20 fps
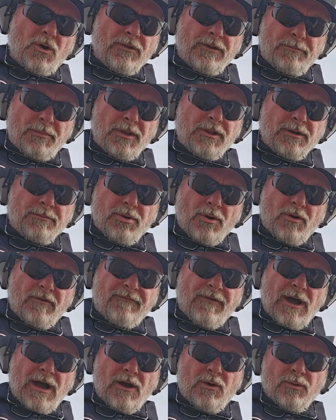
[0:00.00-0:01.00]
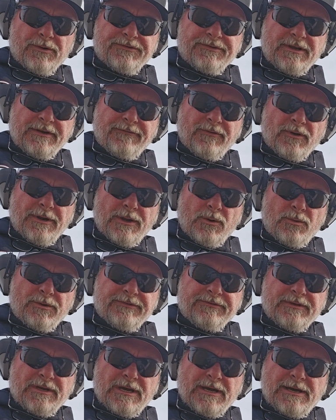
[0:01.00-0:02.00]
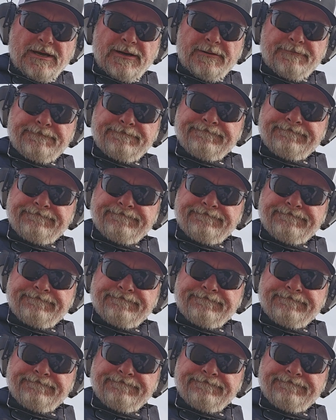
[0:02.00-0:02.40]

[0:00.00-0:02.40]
bullet profile was different. It was a